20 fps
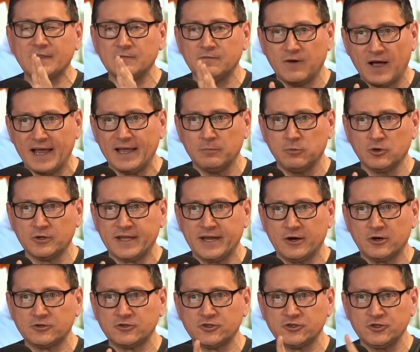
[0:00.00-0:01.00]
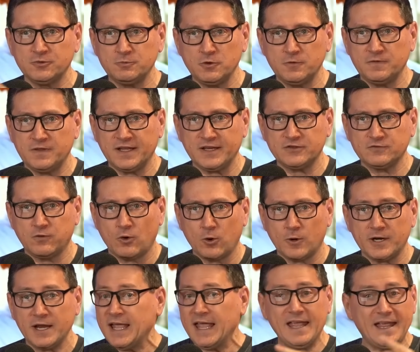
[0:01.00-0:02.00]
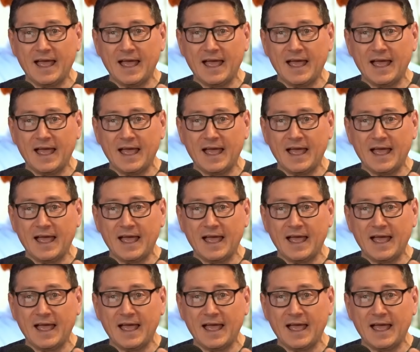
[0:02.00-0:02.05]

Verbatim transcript: the viable character to move things forward.